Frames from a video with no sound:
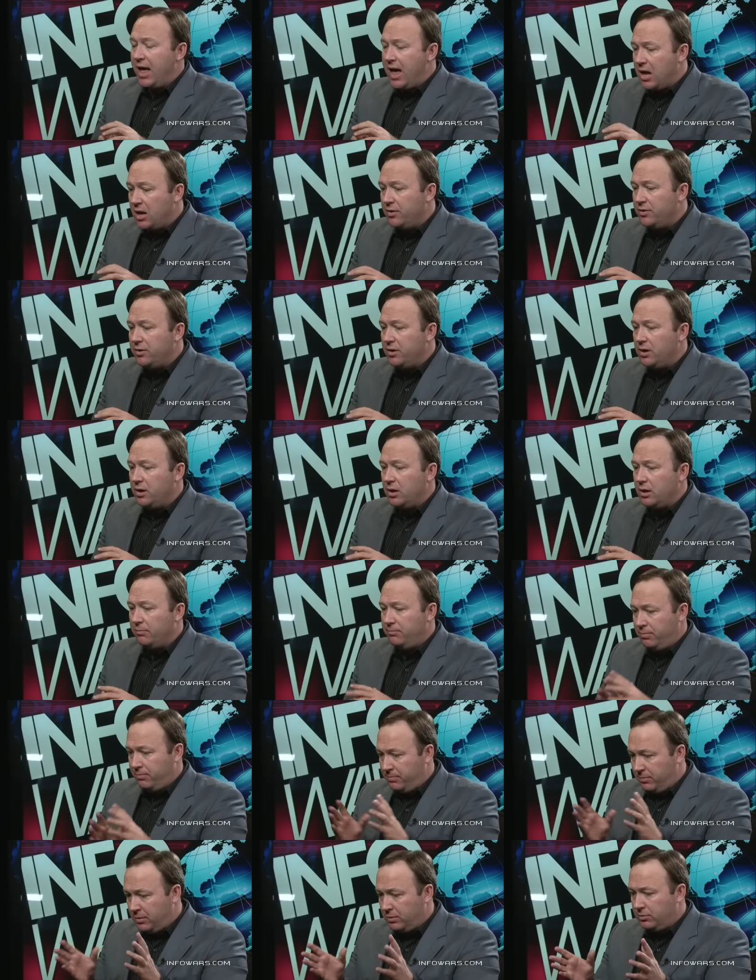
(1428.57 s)
head of
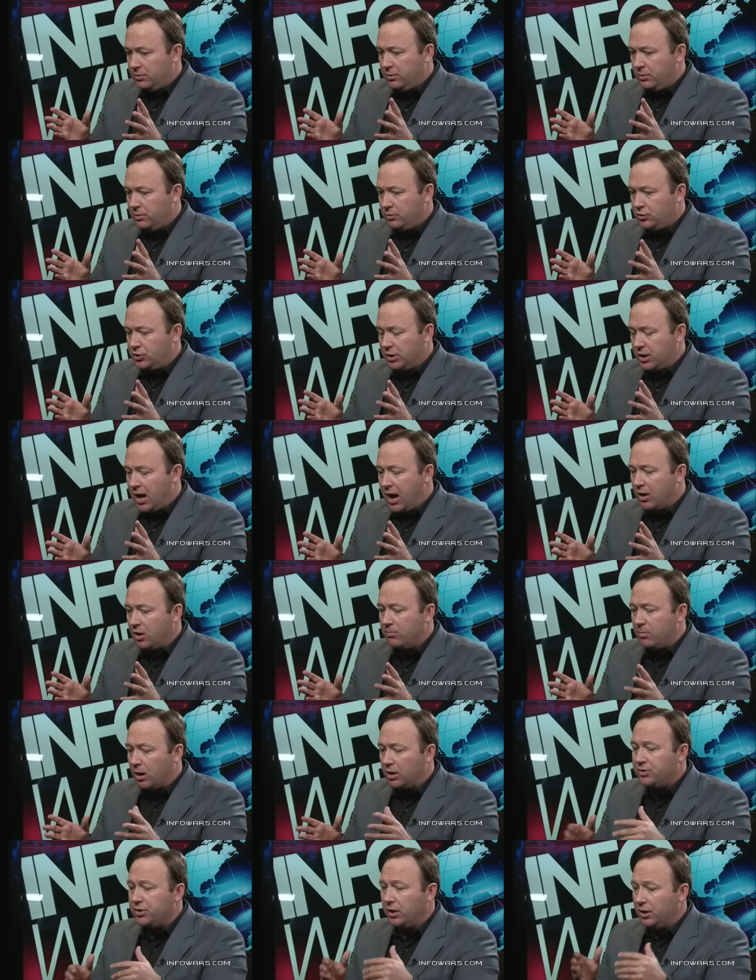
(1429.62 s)
the Chicago
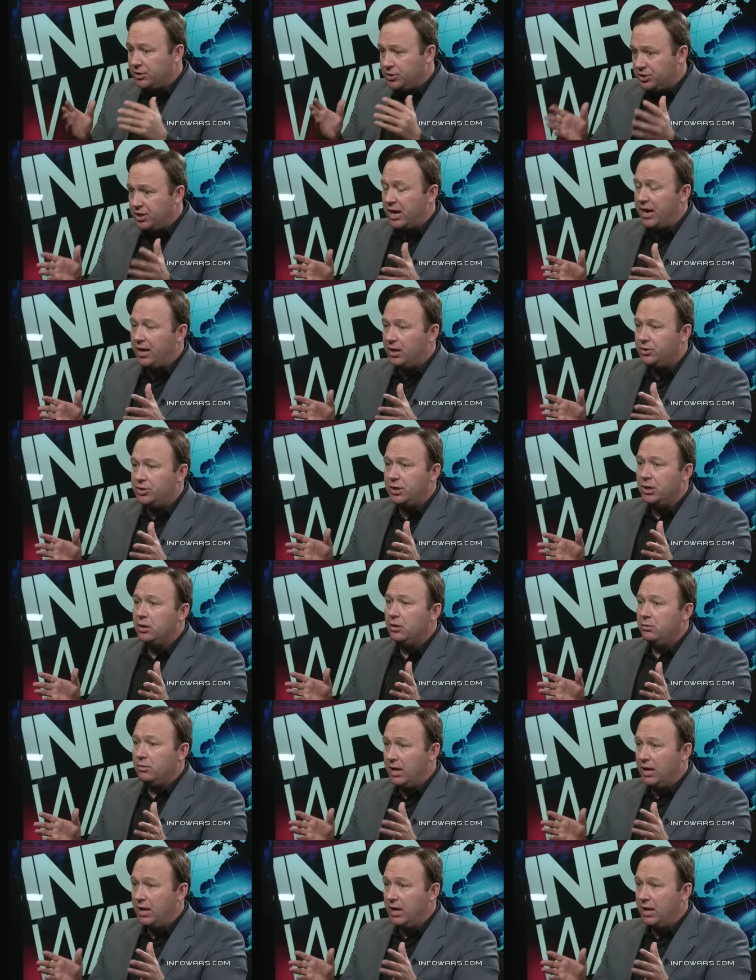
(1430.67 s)
Mercantile Exchange,